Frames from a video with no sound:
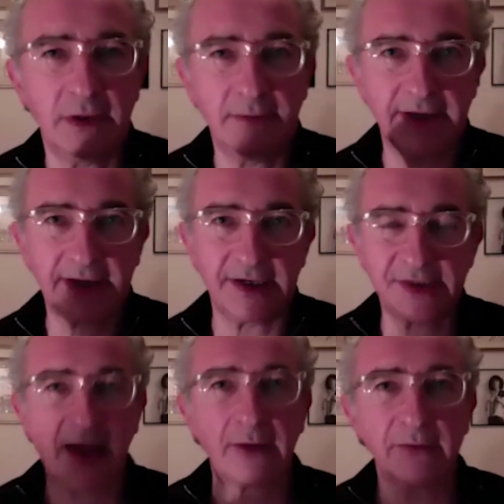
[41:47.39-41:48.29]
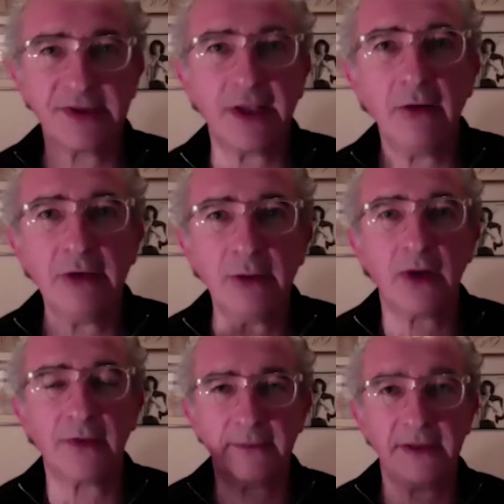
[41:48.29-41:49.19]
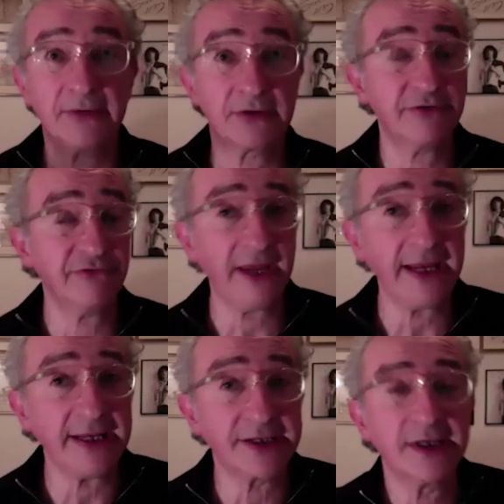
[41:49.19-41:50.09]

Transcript: because that was the only one that people could read